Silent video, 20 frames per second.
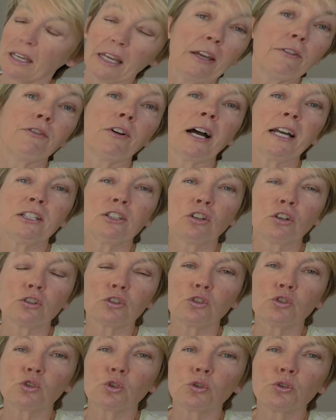If I'd
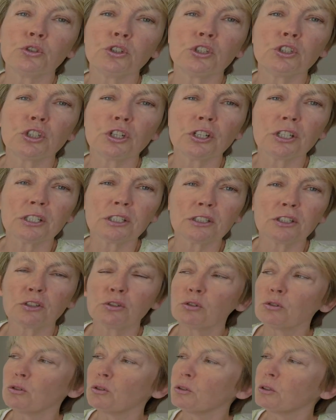not drawn the turtle
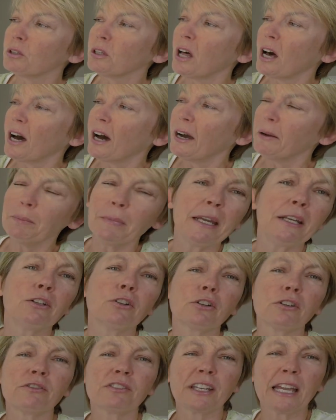at all, I may
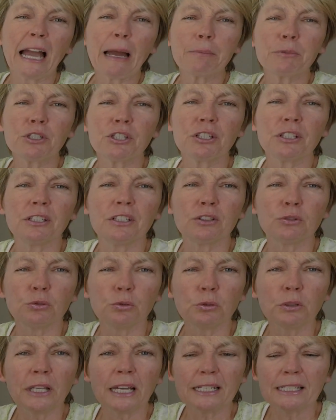not have captured
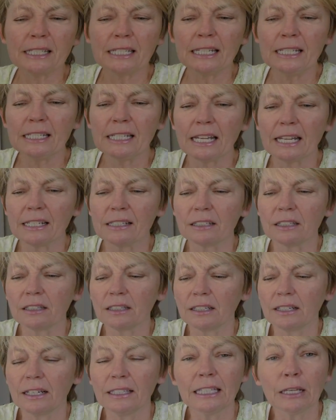all that detail,
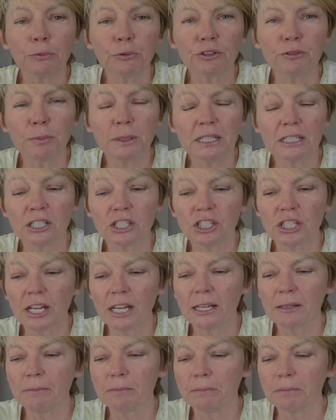and that would have been a
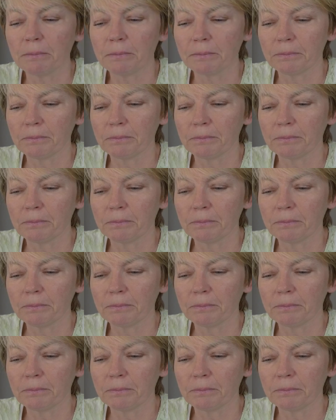shame.